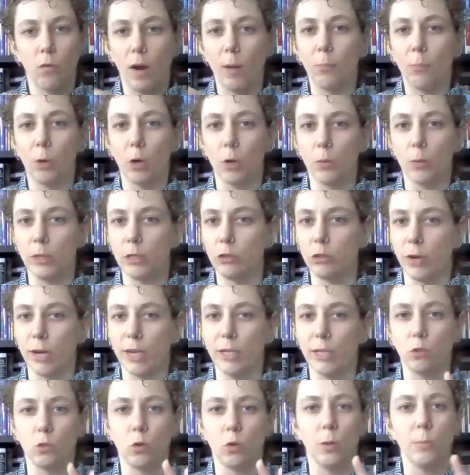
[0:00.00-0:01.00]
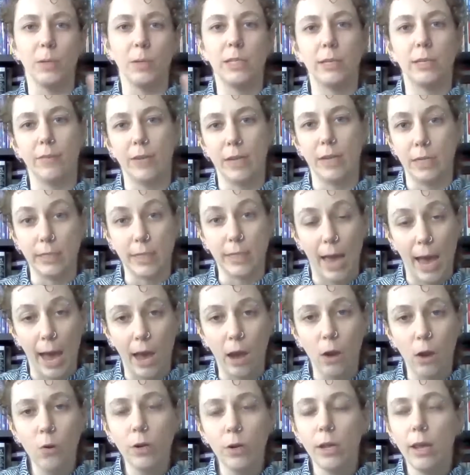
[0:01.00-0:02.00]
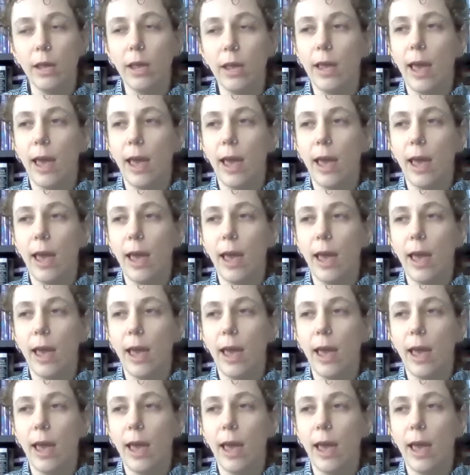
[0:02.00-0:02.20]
repro, and transnormativities out,